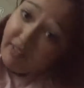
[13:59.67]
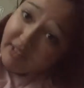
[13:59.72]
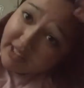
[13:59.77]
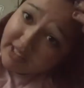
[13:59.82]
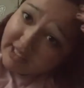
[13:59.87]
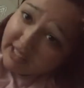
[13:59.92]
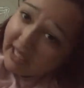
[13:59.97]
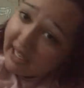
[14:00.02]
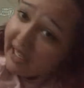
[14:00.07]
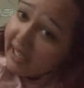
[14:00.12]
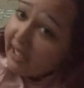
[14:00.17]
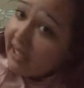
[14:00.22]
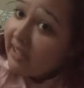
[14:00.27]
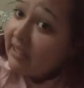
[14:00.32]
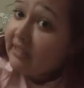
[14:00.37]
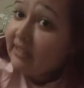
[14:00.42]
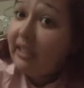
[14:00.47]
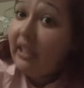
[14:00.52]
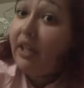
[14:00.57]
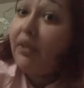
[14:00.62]
to say is
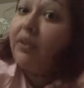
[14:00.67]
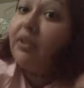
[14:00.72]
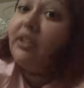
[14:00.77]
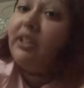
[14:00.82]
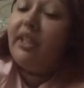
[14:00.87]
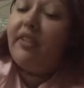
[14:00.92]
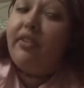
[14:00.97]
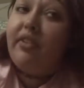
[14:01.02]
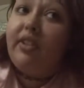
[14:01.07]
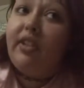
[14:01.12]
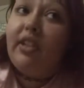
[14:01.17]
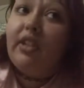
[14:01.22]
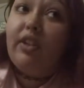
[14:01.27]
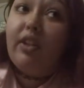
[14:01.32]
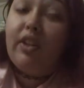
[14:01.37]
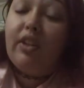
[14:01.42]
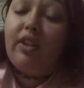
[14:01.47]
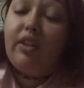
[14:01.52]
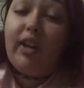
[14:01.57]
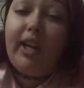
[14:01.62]
that I would definitely
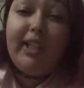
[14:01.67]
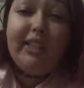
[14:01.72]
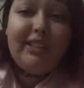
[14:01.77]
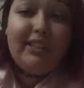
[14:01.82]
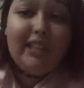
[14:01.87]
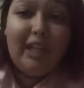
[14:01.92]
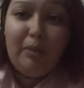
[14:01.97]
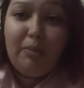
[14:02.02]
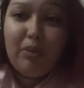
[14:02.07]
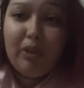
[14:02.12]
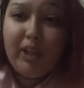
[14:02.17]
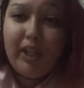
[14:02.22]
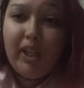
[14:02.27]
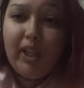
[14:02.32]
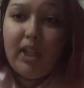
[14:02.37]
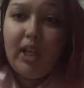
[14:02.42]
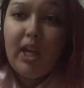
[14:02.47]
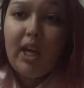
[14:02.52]
cook the rice separate.